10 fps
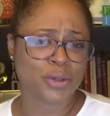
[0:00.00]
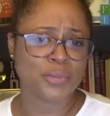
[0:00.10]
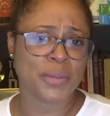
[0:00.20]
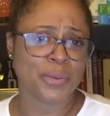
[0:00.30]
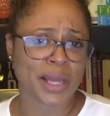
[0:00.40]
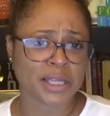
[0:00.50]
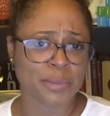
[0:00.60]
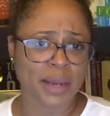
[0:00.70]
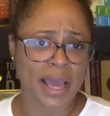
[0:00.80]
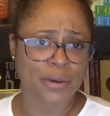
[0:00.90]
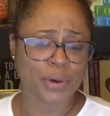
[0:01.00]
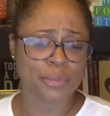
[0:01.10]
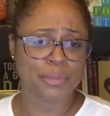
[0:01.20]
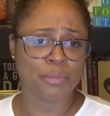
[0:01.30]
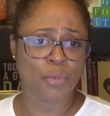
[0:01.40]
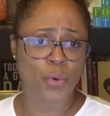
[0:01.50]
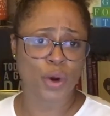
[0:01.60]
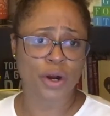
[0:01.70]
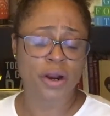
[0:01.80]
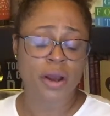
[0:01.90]
Most people like the black one
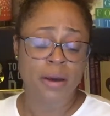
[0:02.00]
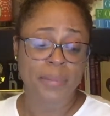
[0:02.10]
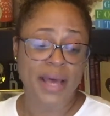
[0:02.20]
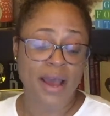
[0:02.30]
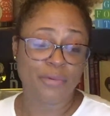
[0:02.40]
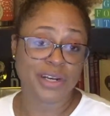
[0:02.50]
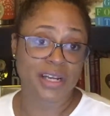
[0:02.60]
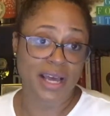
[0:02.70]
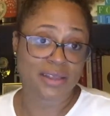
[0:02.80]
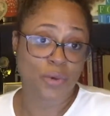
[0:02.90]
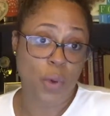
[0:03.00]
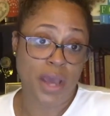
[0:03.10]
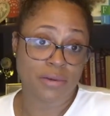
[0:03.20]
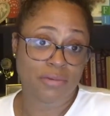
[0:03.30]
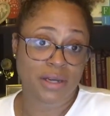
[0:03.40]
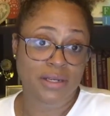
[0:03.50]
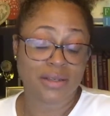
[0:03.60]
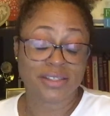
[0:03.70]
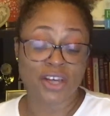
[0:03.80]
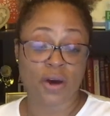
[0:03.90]
more, but I really like the white one.
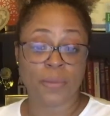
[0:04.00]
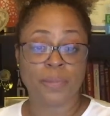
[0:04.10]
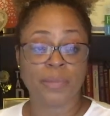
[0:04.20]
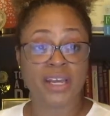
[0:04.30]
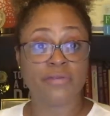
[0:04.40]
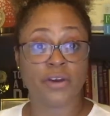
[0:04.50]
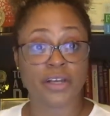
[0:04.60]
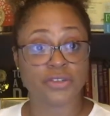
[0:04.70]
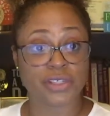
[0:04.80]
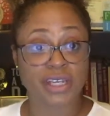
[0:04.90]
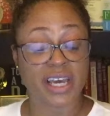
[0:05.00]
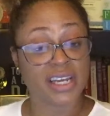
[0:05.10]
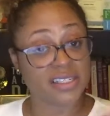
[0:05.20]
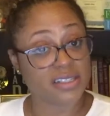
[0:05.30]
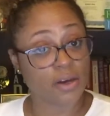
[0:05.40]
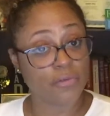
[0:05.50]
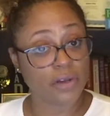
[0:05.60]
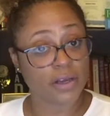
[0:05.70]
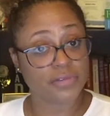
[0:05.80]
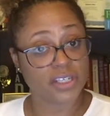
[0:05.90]
So, but if you're interested in a
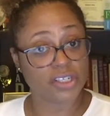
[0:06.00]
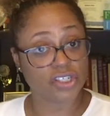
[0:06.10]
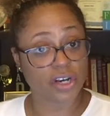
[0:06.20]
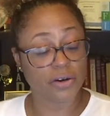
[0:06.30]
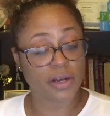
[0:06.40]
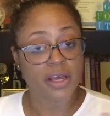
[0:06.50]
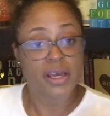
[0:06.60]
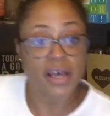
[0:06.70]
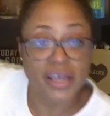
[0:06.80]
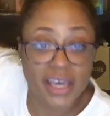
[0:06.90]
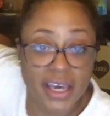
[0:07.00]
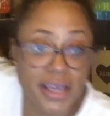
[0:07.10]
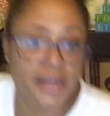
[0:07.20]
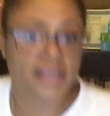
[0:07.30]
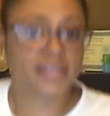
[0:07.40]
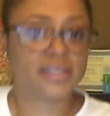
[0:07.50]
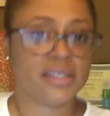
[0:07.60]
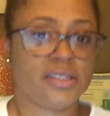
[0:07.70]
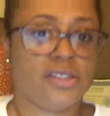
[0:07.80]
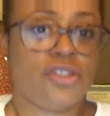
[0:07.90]
self-love t-shirt, again, this
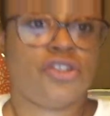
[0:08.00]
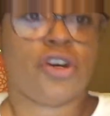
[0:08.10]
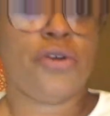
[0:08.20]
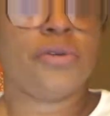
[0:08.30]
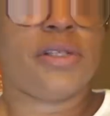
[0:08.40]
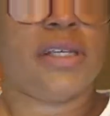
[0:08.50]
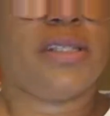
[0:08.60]
is the shirt.